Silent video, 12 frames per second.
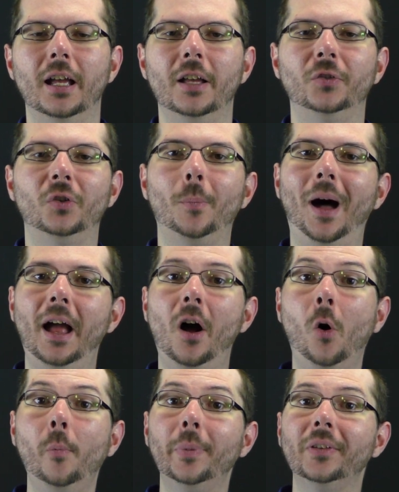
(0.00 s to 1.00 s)
So my
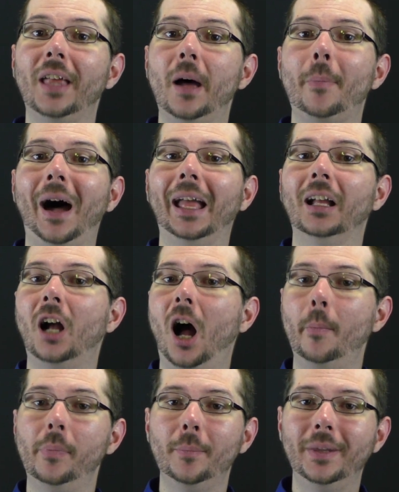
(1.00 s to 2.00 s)
hope is that my
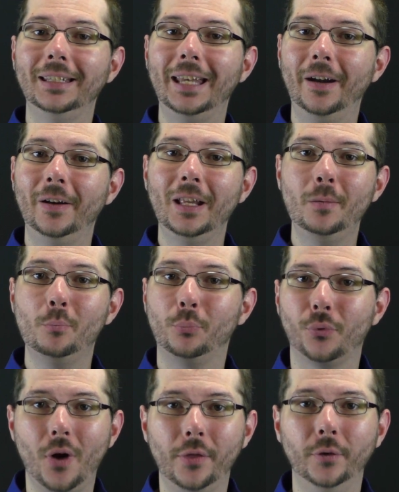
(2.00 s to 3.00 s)
complementarian
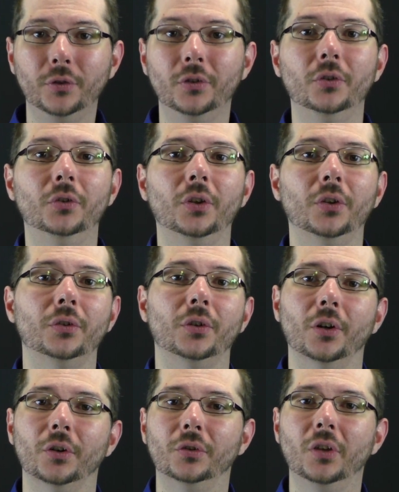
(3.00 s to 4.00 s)
brothers and
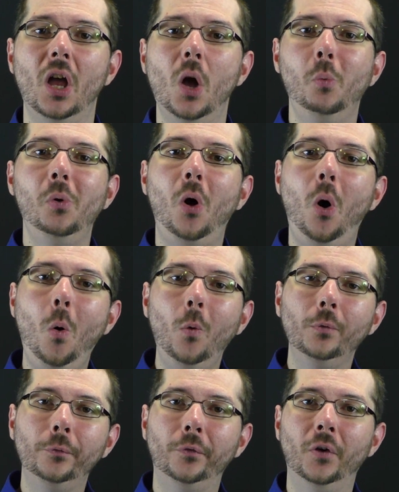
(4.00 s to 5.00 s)
sisters will
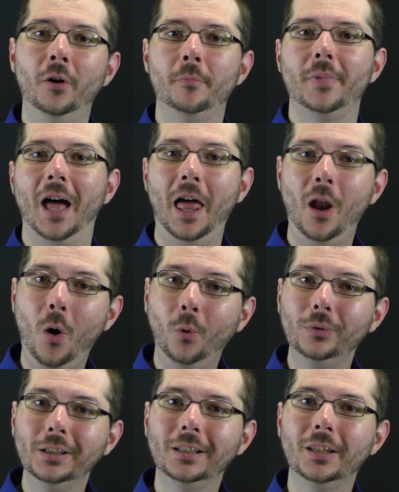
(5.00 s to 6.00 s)
hold firm not
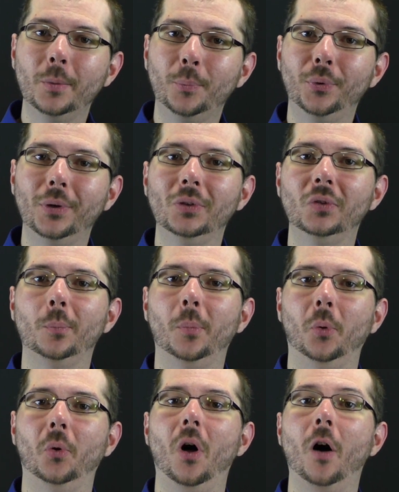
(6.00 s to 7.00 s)
only to the
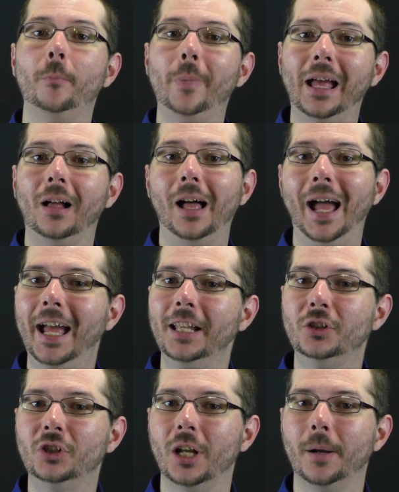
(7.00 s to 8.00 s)
principle of male
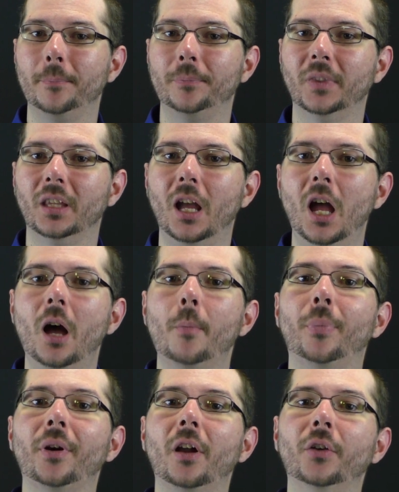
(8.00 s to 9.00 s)
headship,
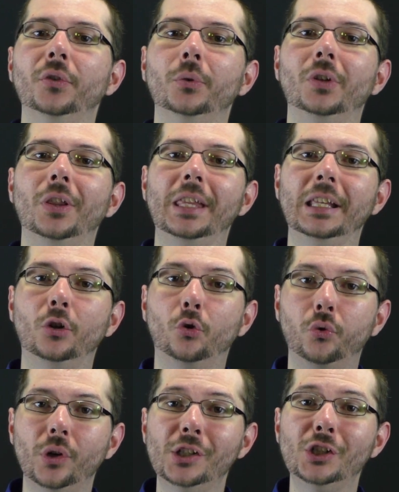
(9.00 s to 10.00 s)
but also to the
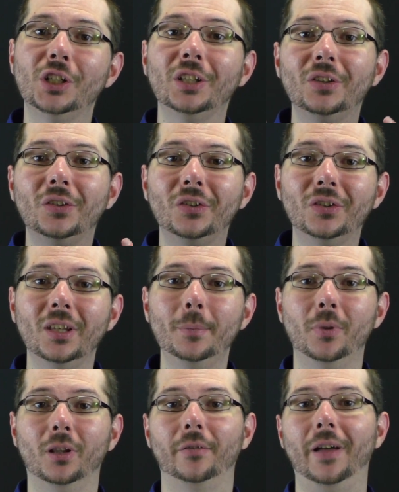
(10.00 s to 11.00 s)
Christian
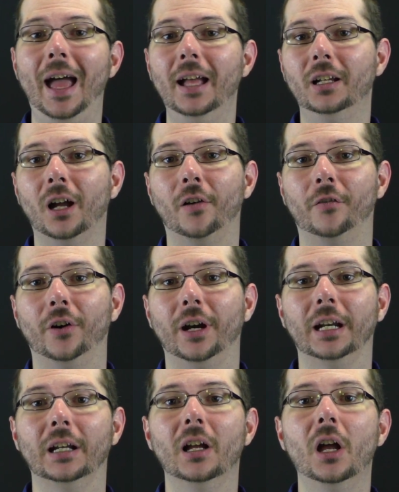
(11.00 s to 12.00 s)
symbol of head
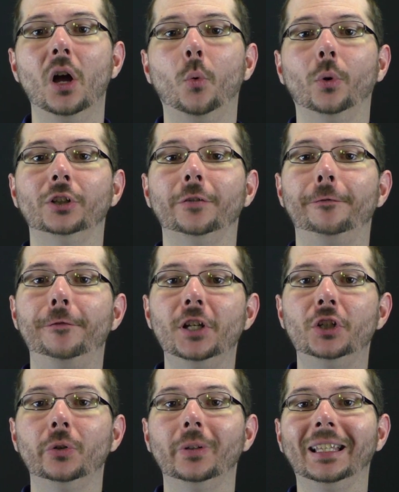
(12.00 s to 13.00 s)
covering, which
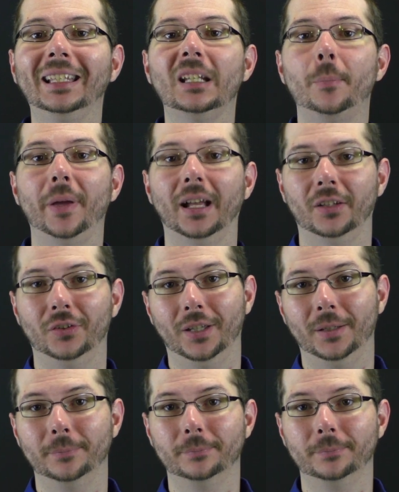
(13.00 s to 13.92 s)
visually depicts it.